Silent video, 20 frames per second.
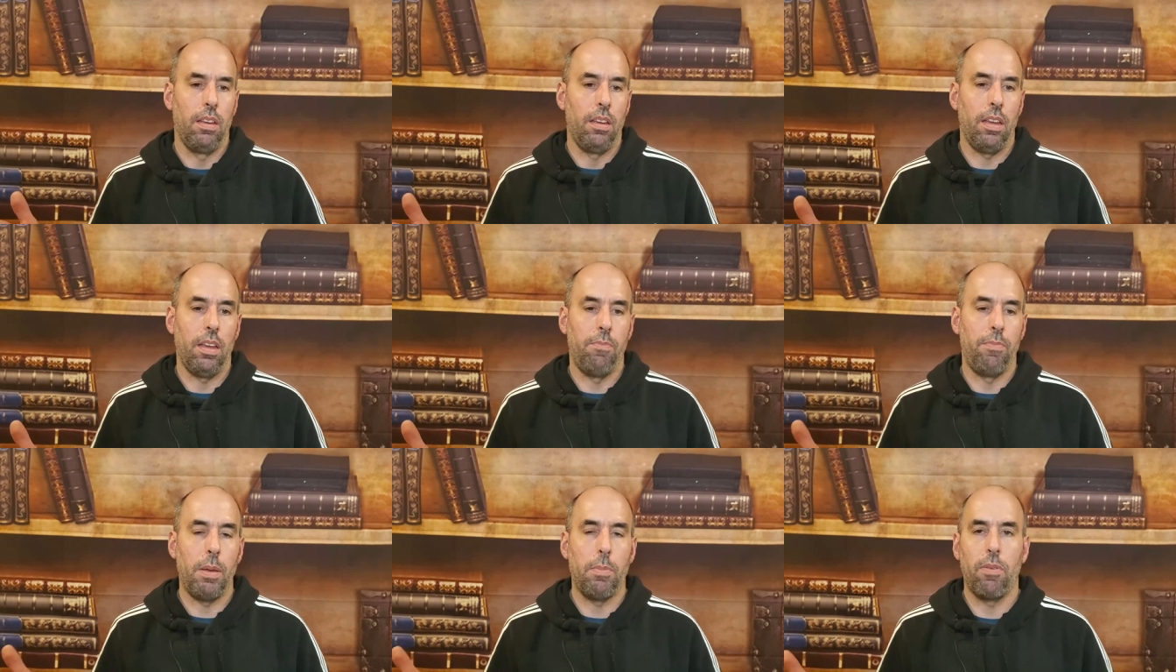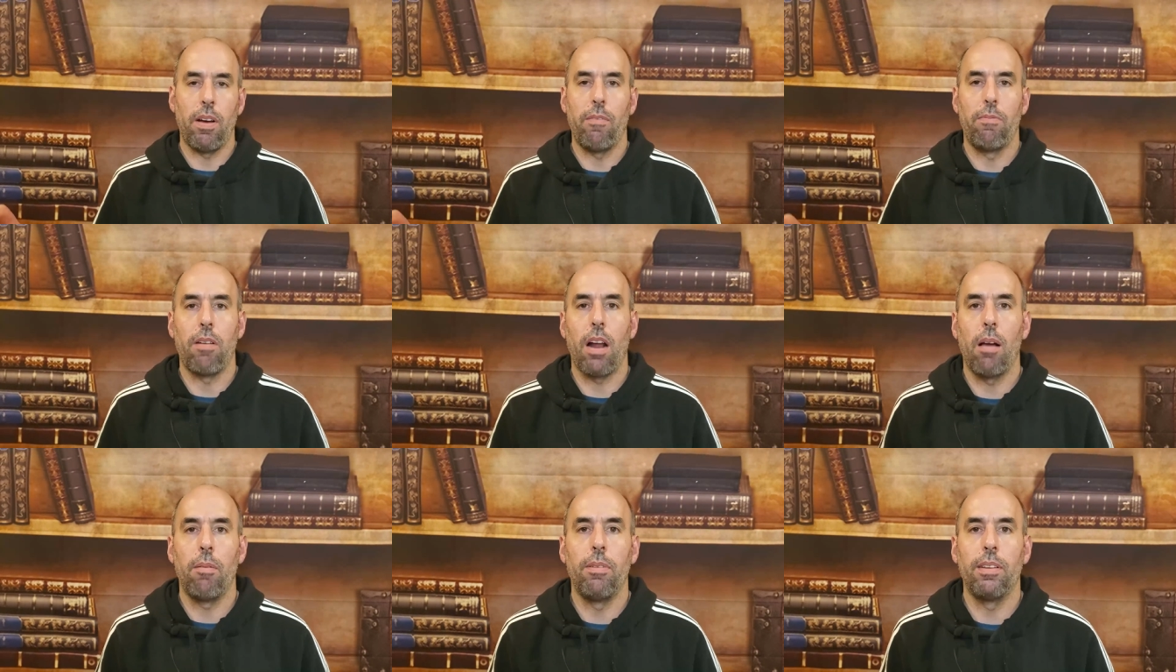if people have a
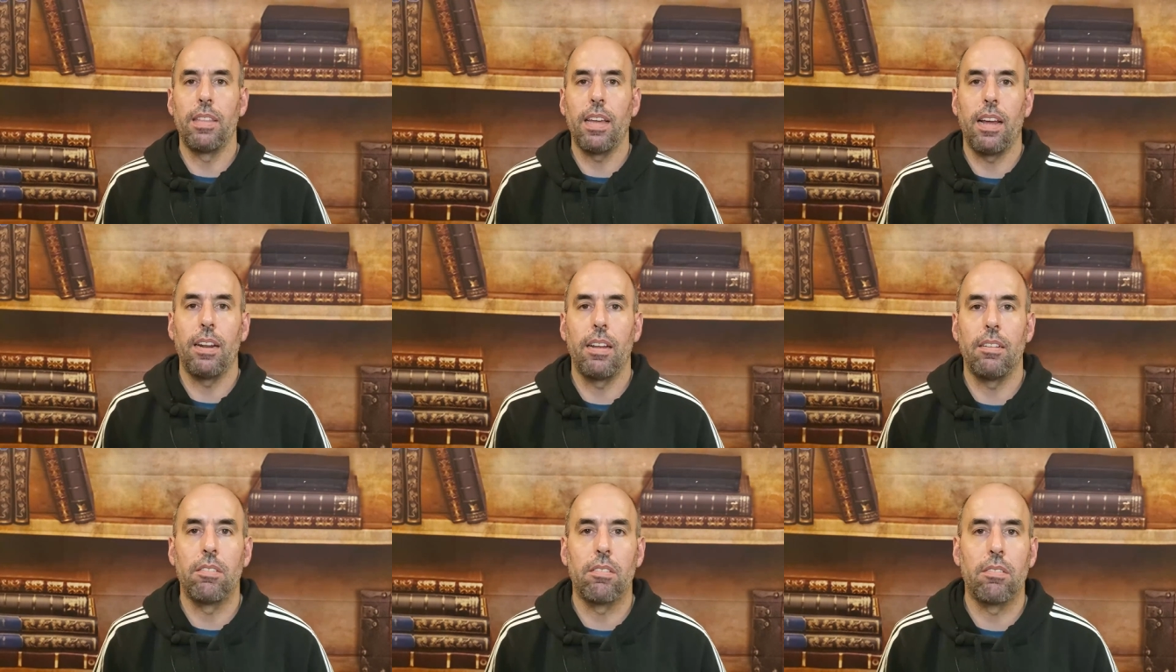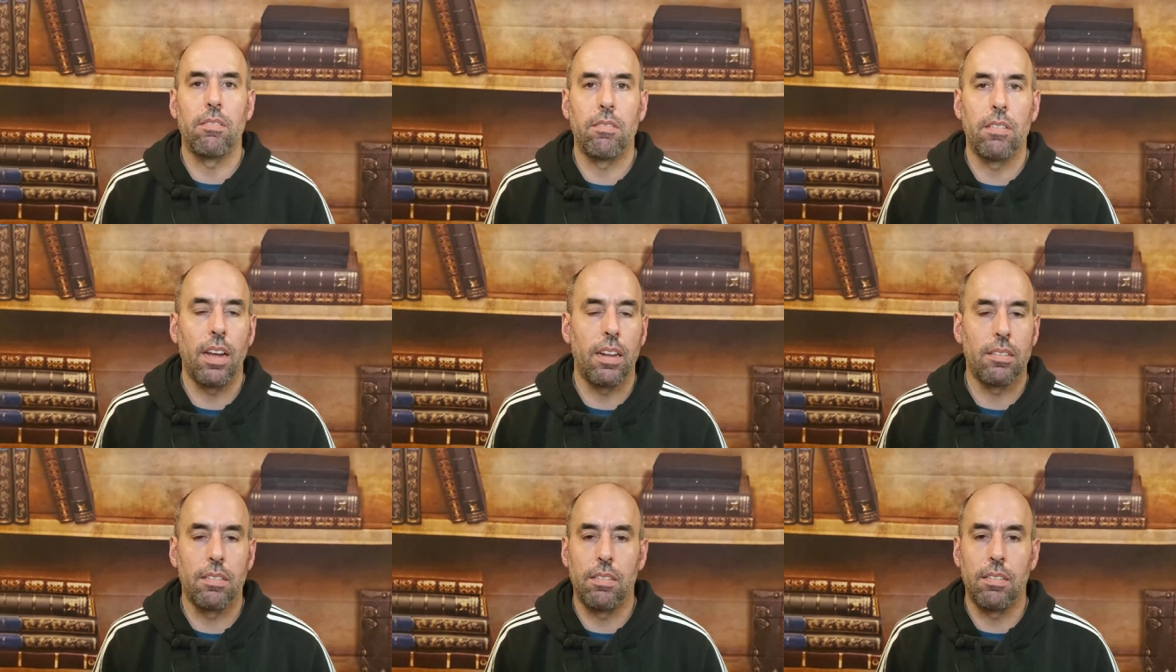problem with that. That's
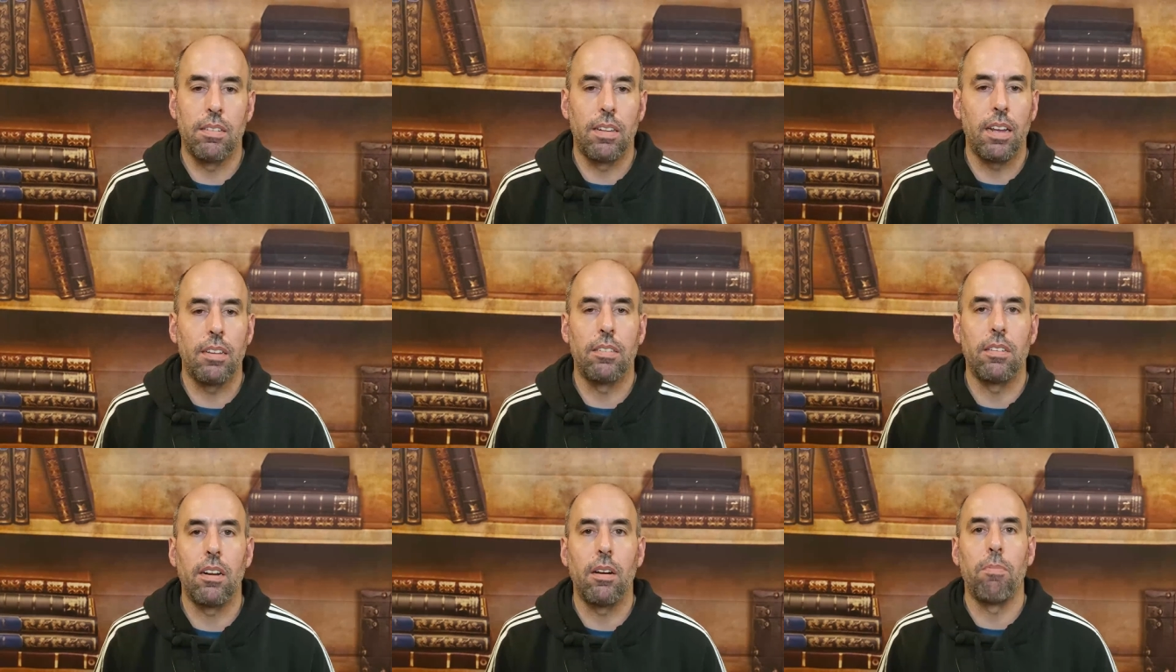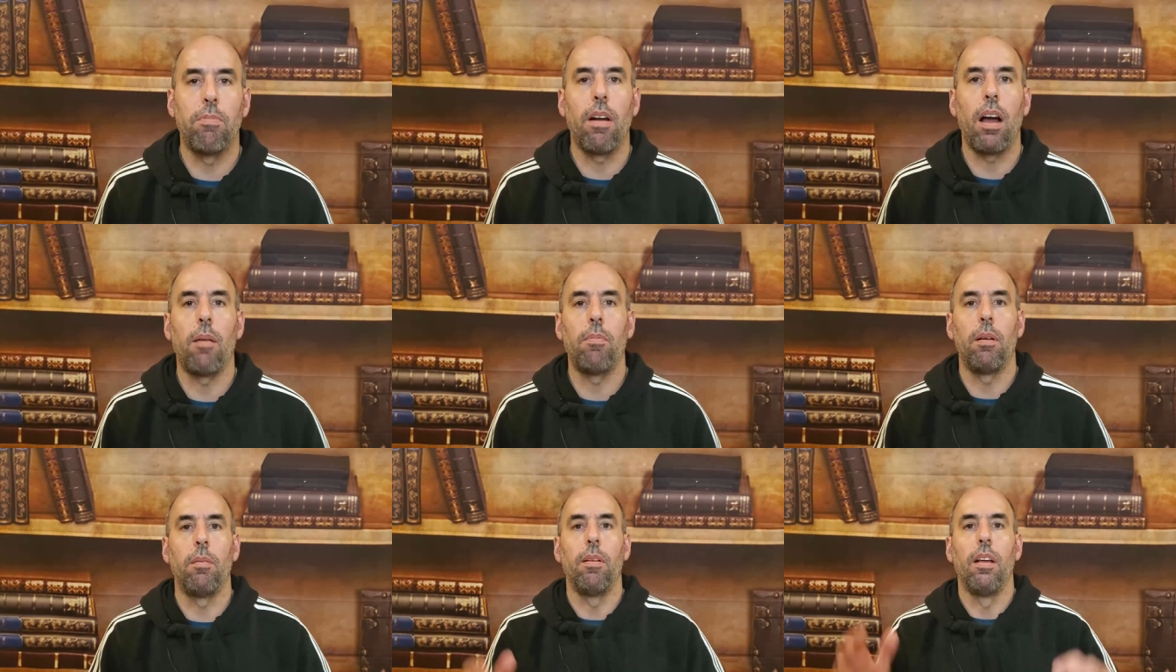that's that's their
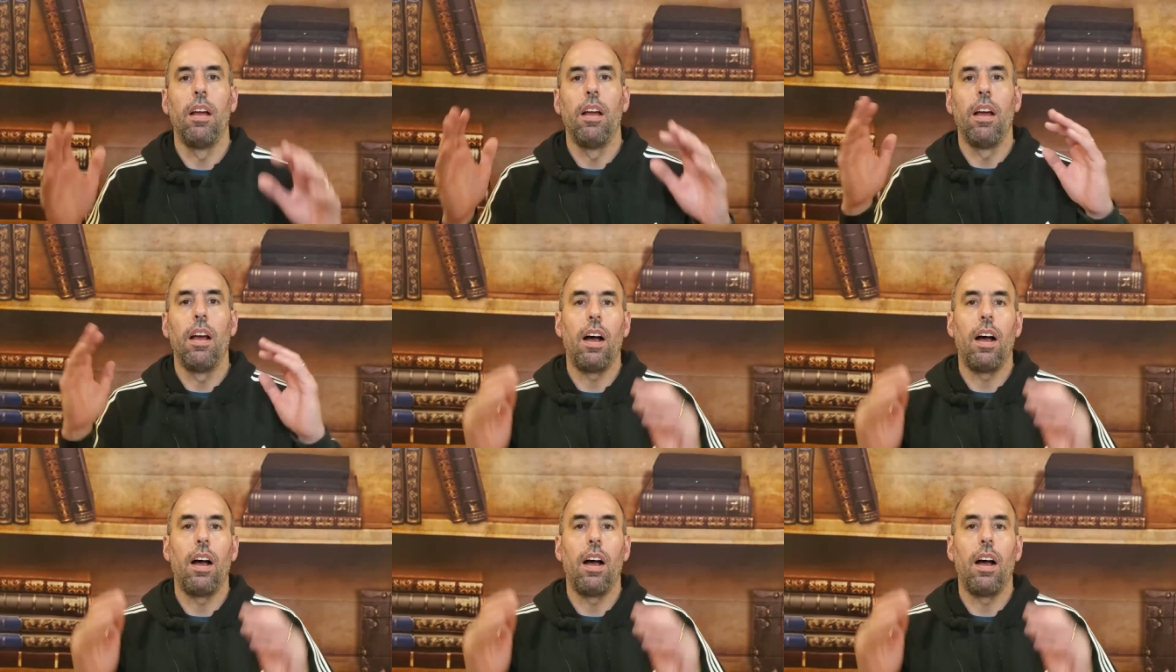problem.